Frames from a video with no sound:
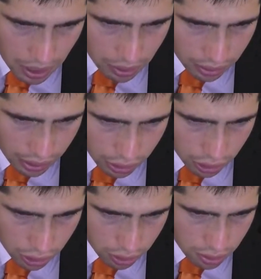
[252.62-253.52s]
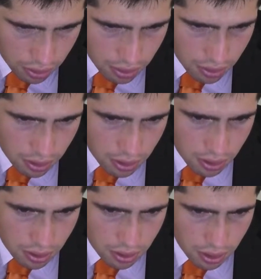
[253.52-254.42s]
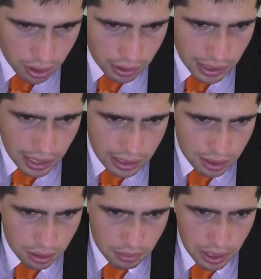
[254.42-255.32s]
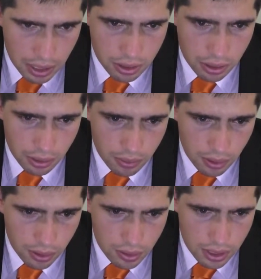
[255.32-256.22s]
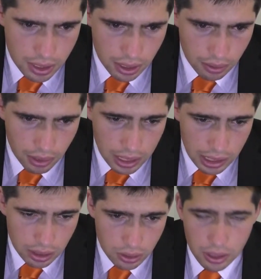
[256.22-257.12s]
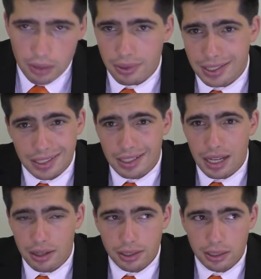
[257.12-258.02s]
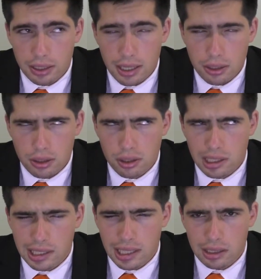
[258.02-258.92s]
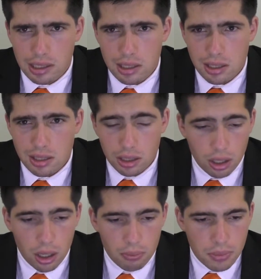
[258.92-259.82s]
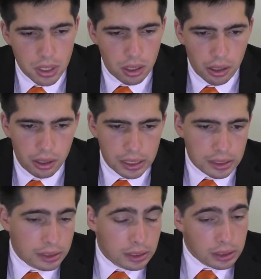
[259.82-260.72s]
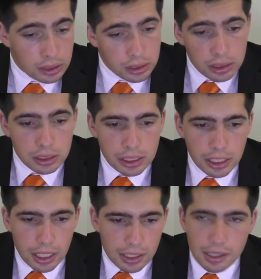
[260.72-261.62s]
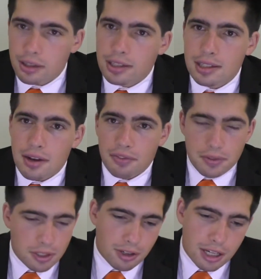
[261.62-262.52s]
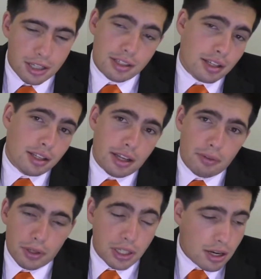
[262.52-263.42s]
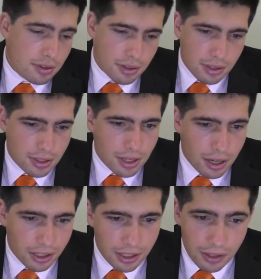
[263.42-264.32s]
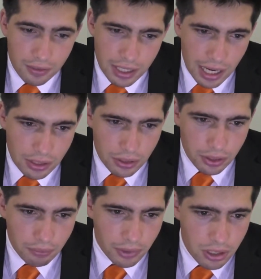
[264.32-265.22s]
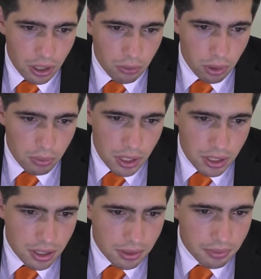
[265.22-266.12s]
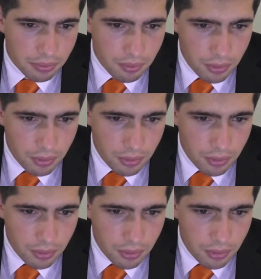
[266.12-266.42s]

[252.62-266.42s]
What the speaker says: Berry are new, so that's going to be actually quite interesting. They do have I think they do have the youngest list in the comp, so you know, they got to start from scratch, and everyone knows it, so even they do. So Robertson,